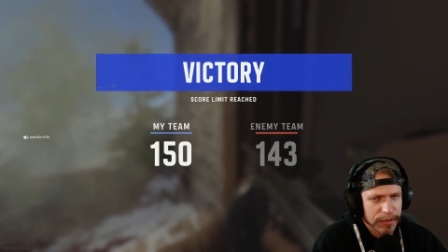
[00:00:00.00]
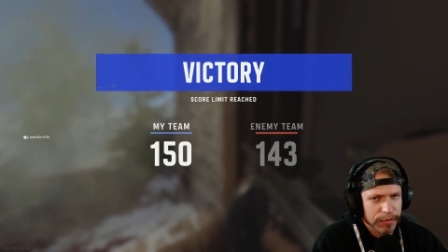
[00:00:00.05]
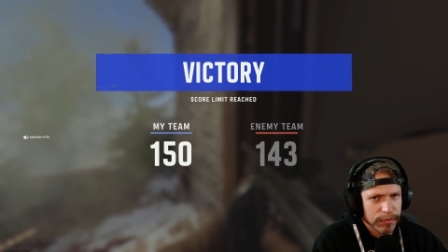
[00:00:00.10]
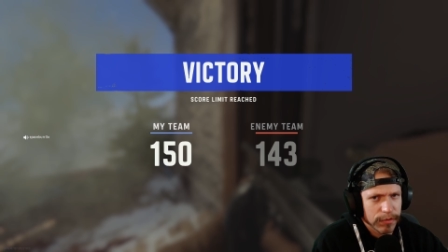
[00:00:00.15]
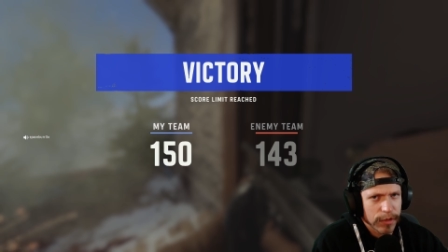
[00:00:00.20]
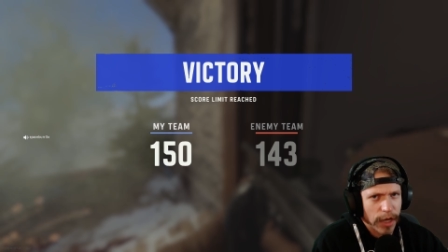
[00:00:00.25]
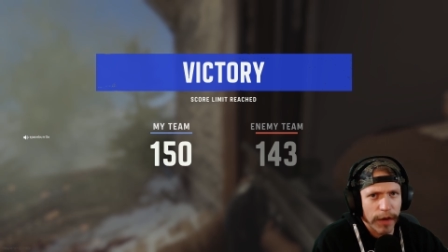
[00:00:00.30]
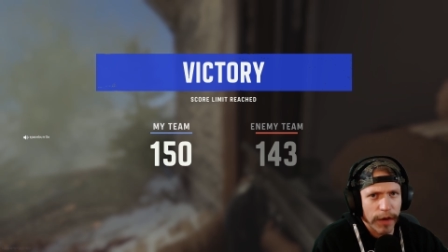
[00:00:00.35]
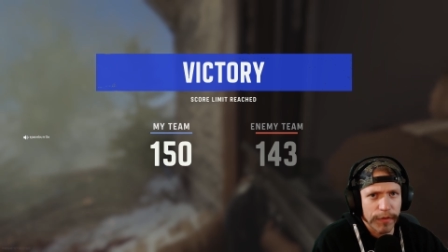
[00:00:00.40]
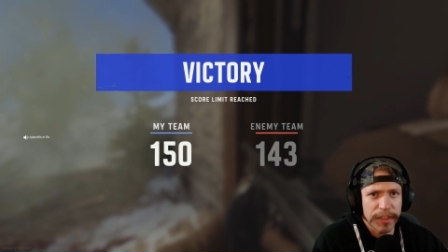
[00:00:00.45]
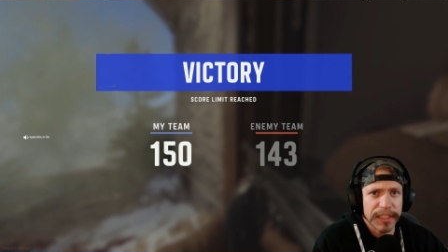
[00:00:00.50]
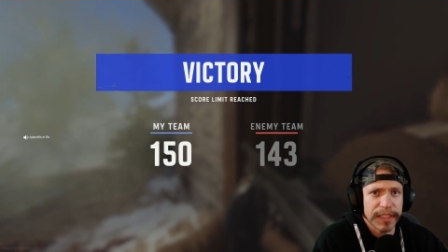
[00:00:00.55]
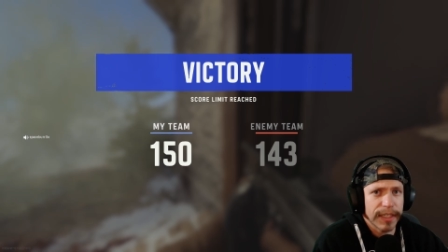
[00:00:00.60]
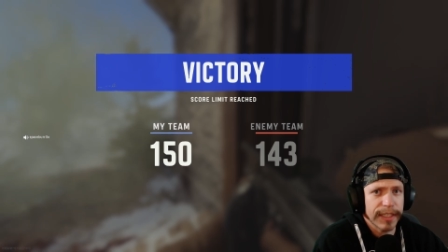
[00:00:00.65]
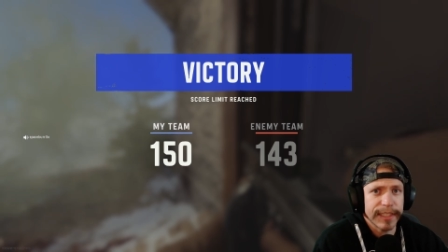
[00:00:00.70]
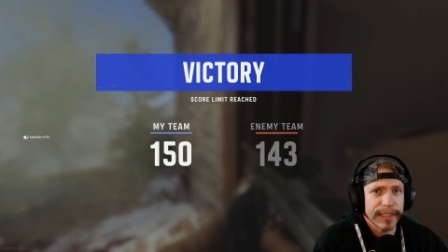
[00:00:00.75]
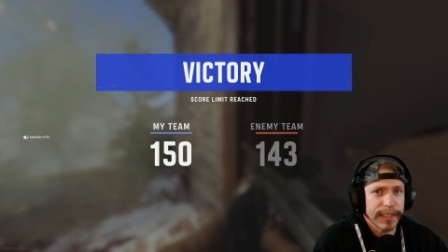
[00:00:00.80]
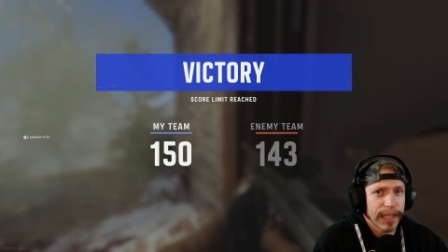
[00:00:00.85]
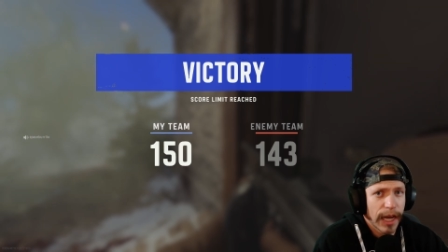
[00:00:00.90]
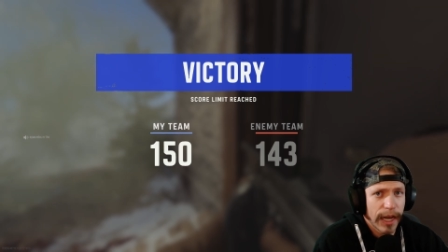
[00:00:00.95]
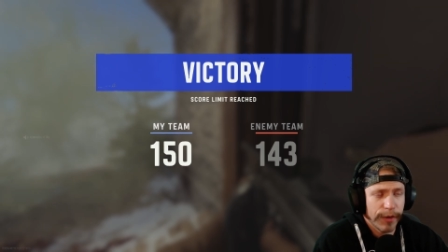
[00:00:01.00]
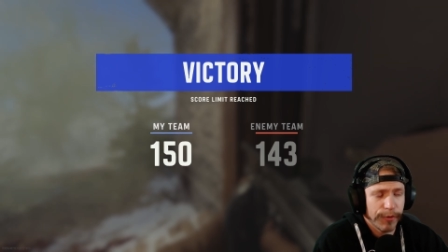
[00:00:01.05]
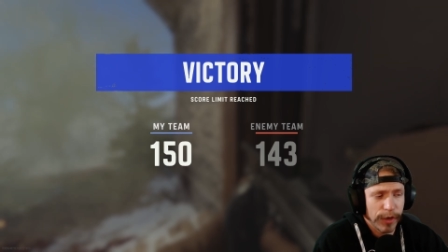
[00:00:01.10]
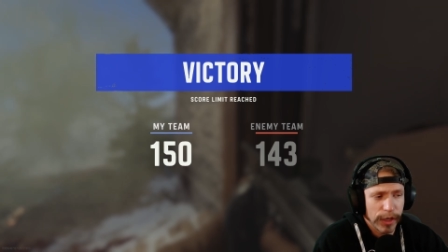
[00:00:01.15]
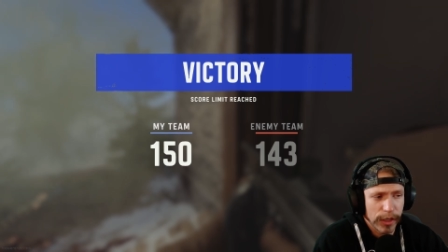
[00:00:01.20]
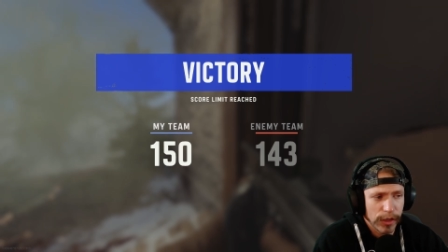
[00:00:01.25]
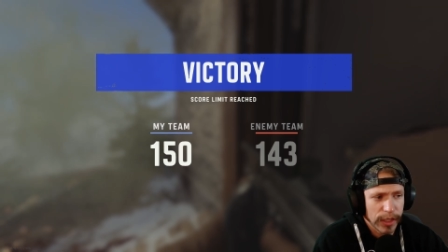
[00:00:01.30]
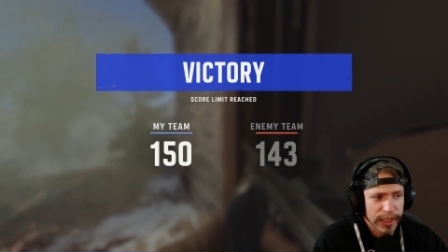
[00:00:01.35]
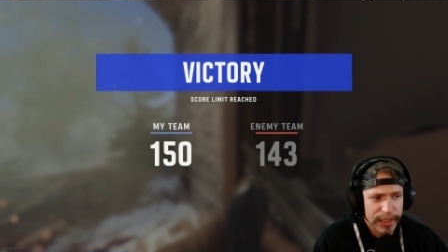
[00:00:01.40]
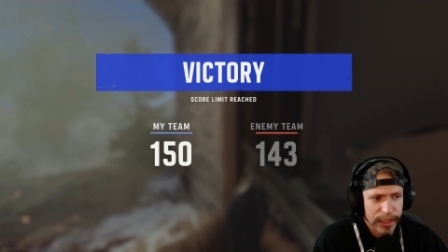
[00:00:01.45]
Obviously, it's not a
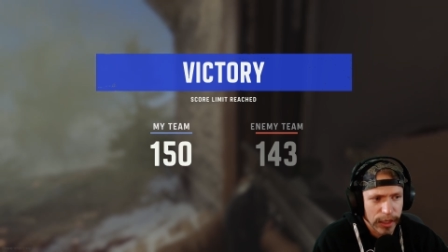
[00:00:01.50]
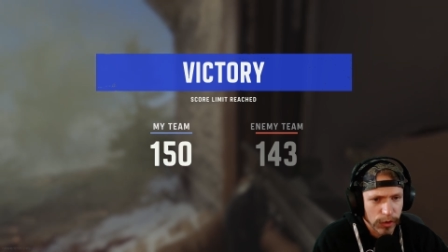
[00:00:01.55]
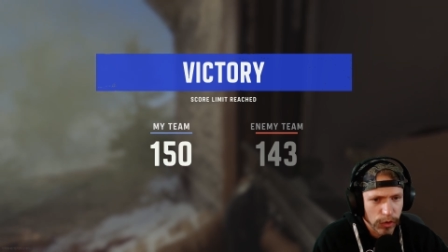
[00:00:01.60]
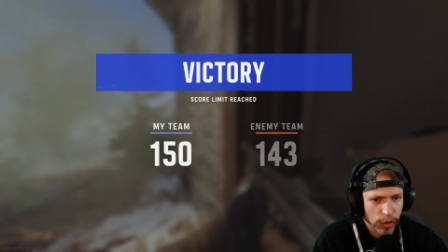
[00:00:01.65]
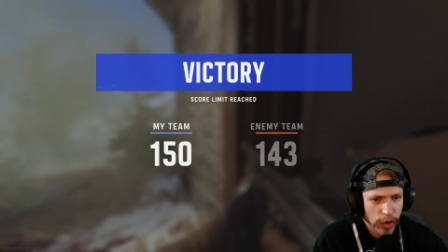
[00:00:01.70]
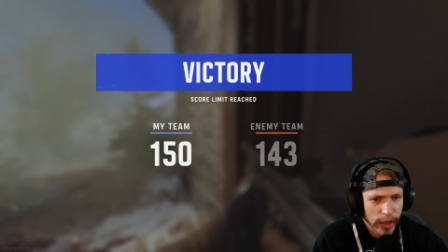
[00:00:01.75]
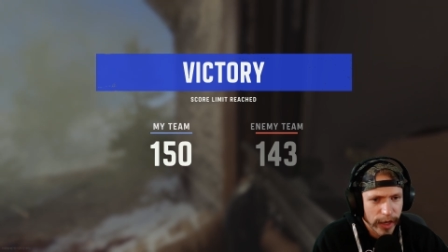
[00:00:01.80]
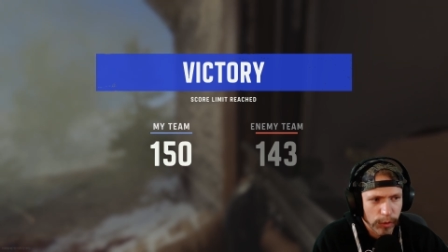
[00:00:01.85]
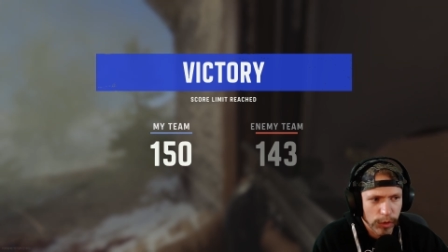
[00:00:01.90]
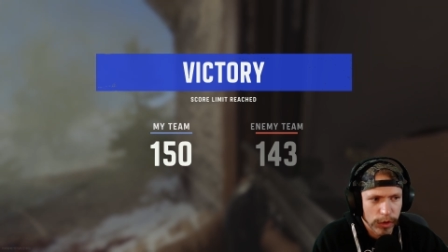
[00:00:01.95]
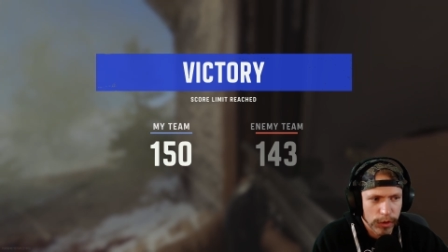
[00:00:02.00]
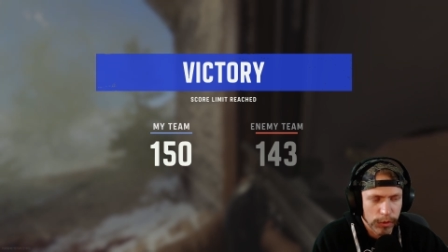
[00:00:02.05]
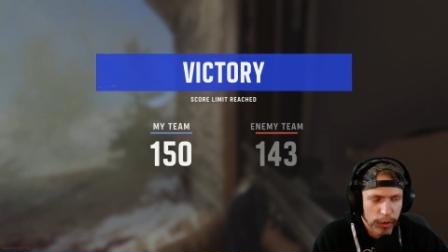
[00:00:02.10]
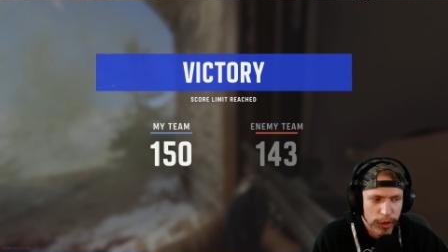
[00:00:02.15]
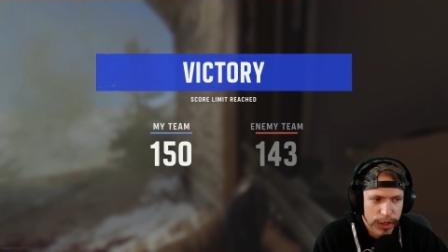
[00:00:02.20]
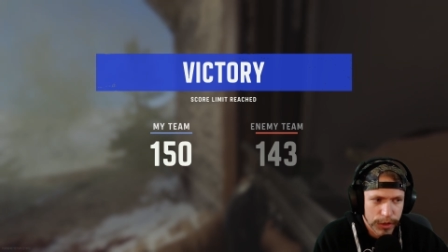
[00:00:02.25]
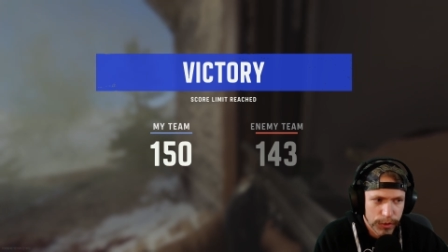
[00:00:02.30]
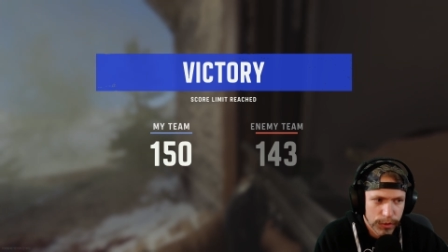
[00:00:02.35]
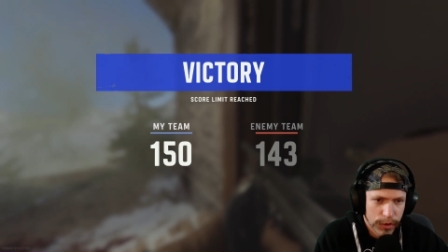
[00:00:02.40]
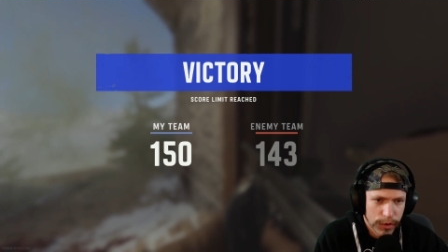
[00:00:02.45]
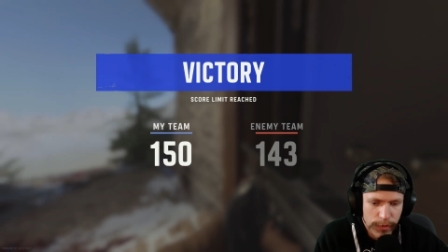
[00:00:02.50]
realistic look at World War II.